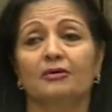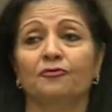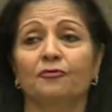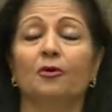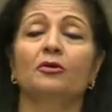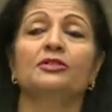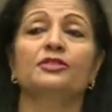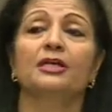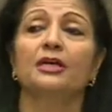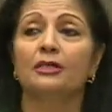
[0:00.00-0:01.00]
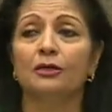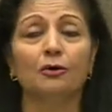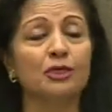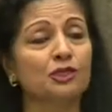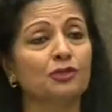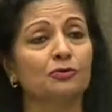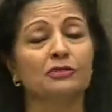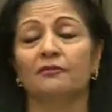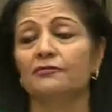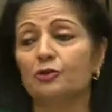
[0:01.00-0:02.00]
of course, the
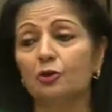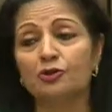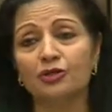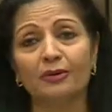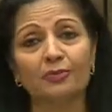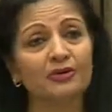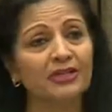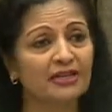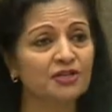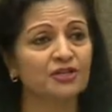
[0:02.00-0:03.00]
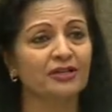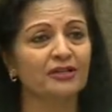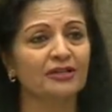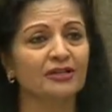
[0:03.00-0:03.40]
issues of social protection,